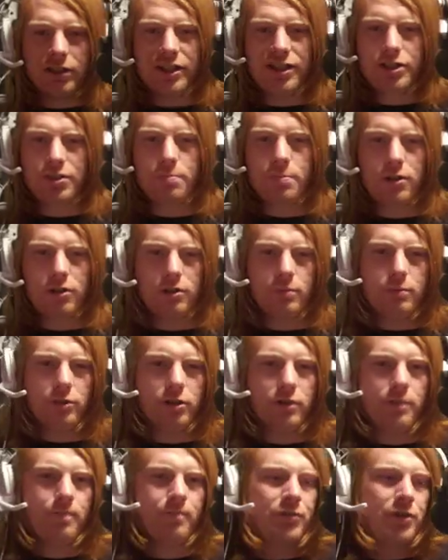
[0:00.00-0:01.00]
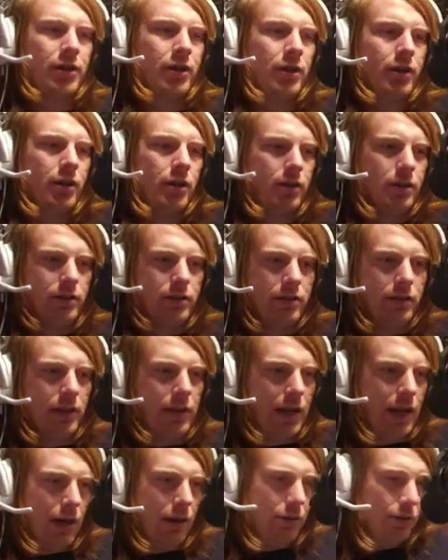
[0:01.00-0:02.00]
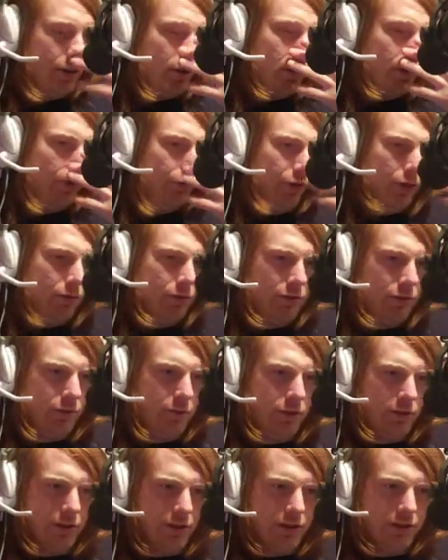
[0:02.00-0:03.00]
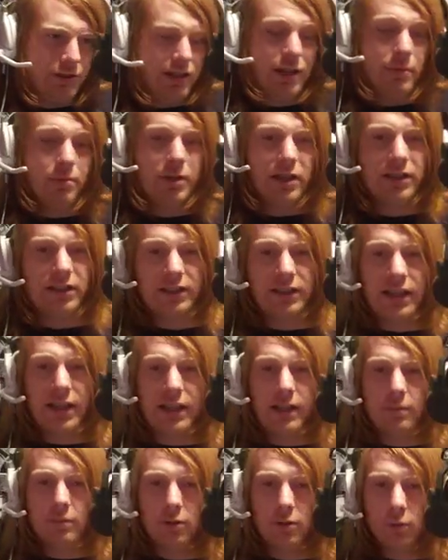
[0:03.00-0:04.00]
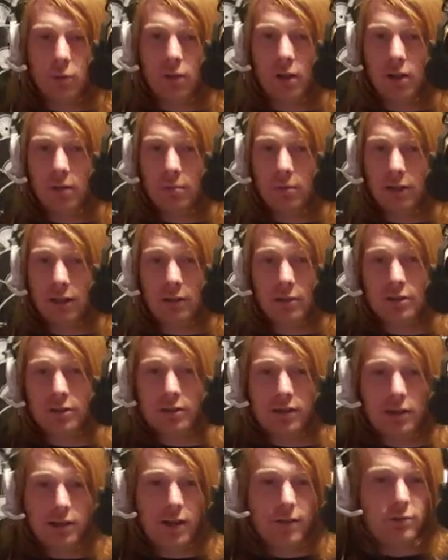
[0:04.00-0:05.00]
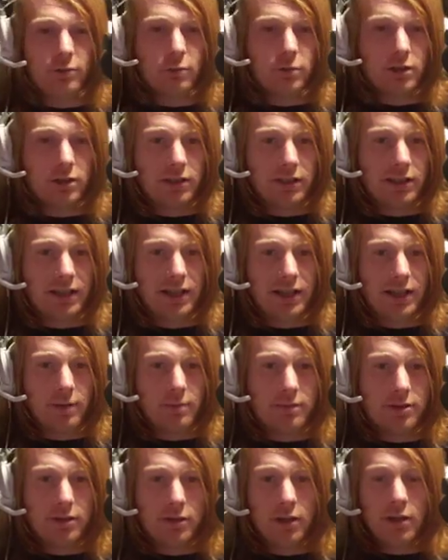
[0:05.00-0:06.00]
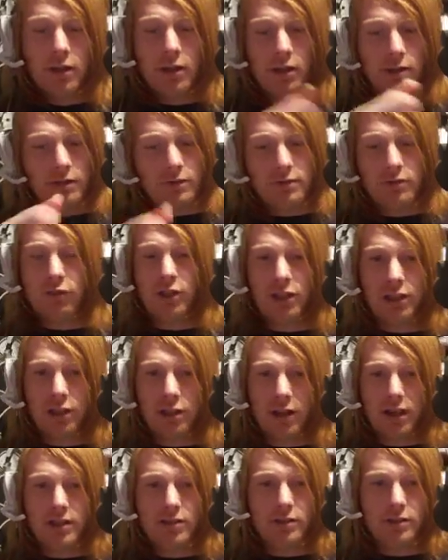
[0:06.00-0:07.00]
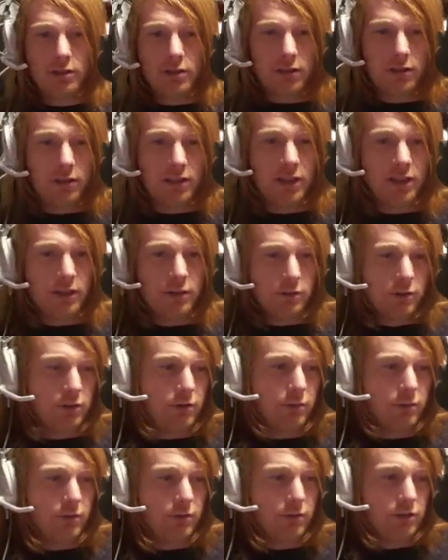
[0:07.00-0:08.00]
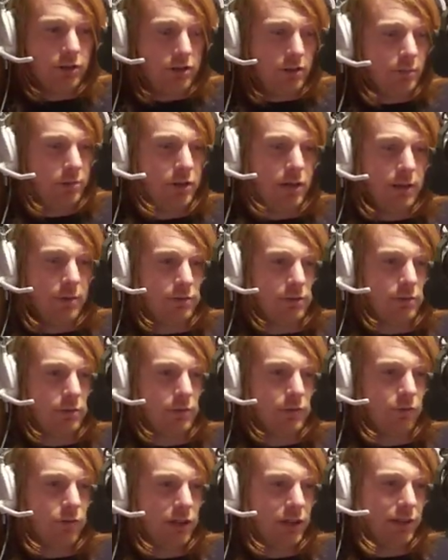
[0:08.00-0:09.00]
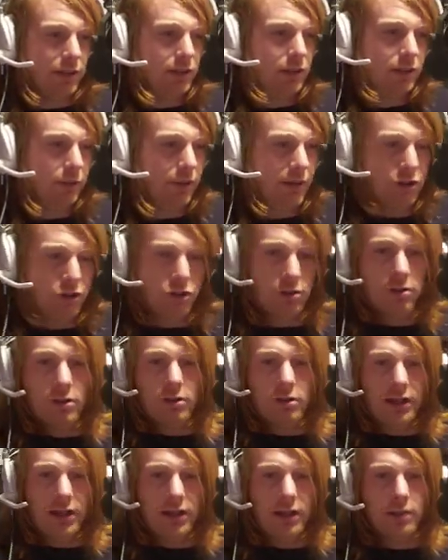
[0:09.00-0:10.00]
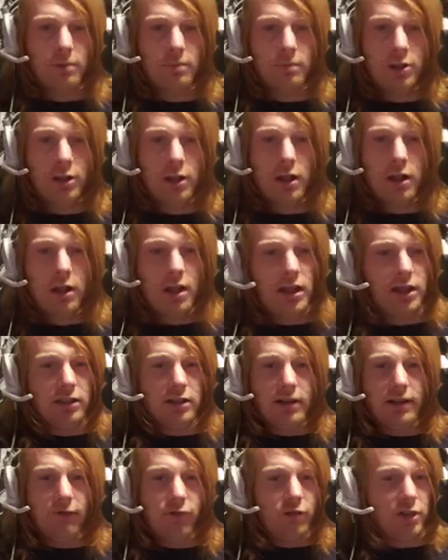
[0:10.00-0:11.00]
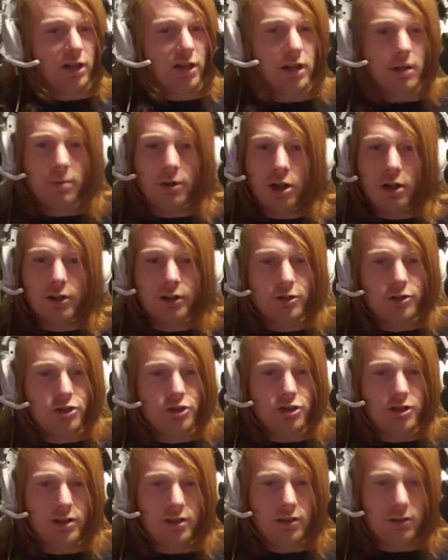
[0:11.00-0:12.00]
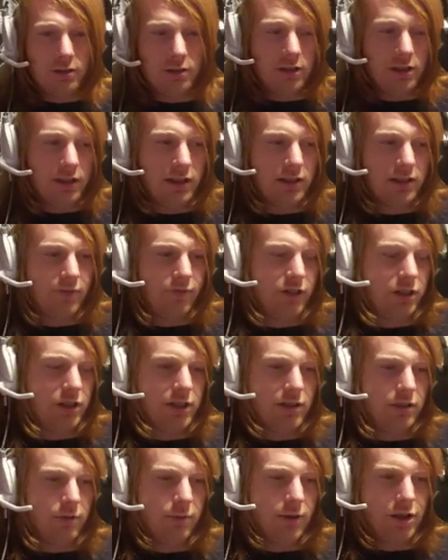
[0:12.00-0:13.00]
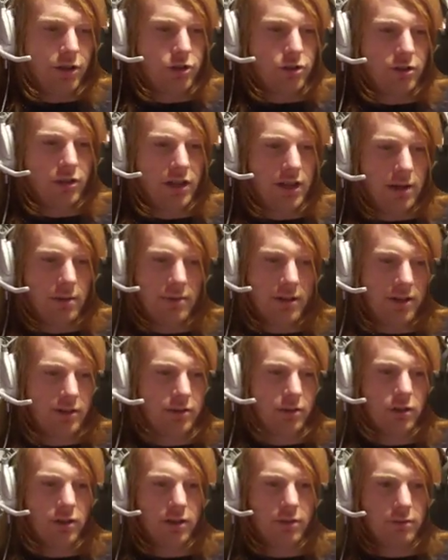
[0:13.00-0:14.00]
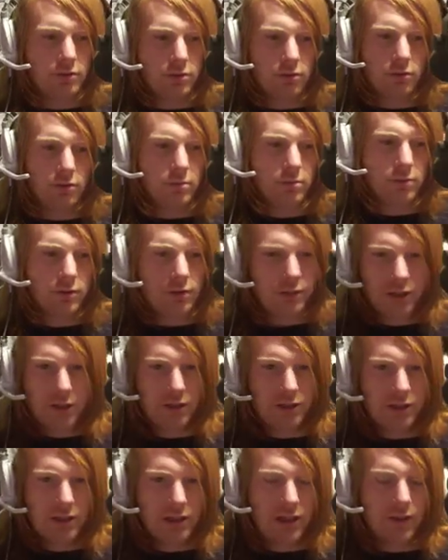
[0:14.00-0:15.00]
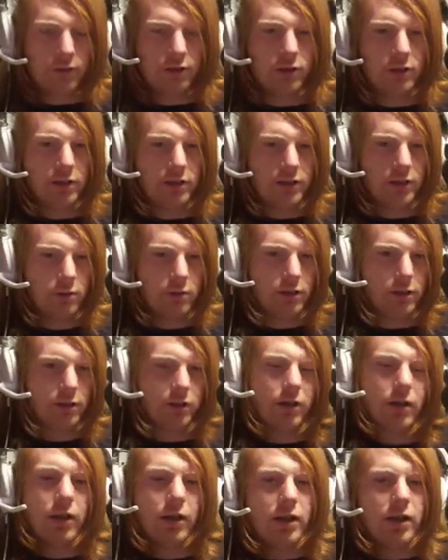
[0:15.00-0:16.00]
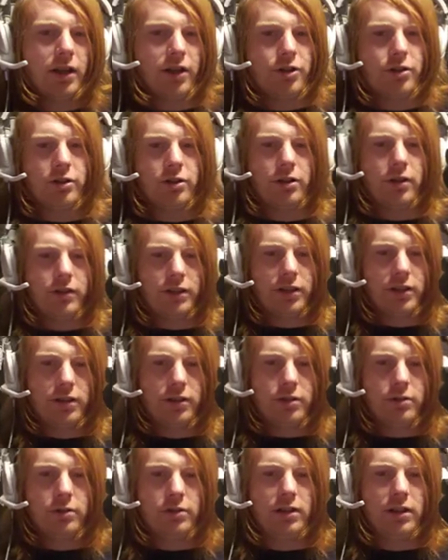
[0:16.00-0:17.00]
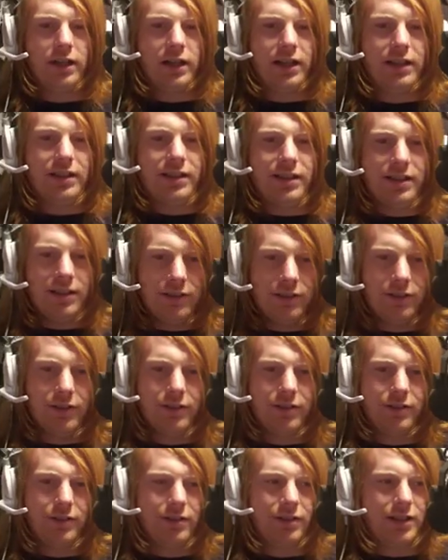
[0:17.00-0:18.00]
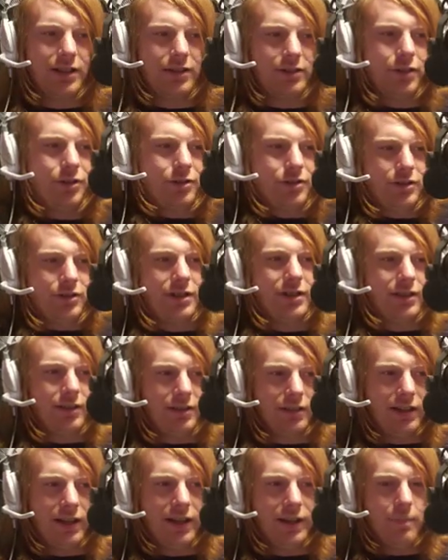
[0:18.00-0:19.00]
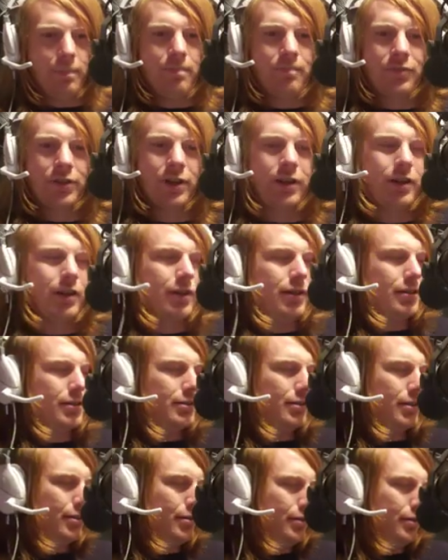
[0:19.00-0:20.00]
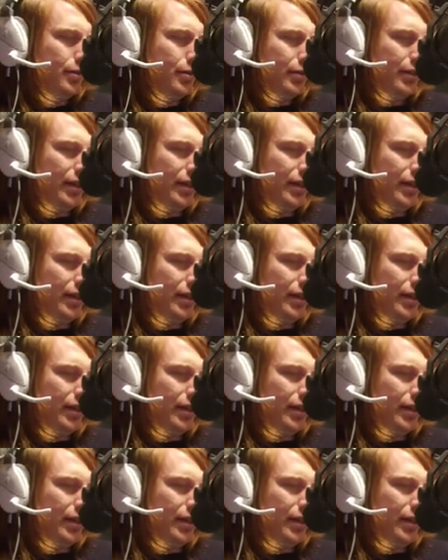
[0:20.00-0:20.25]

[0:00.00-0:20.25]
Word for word: glitch Pokemon. They're like, I don't know if it was really designed by the game or what, but it was in every one of the games. It was fucking crazy looking, and it would er- sometimes it would fucking erase your whole game and like fuck up all your shit. Like if it didn't erase your game, it's it was horrible what it did after all that work, and you could only get to it like at the end or like close to the end of the game. So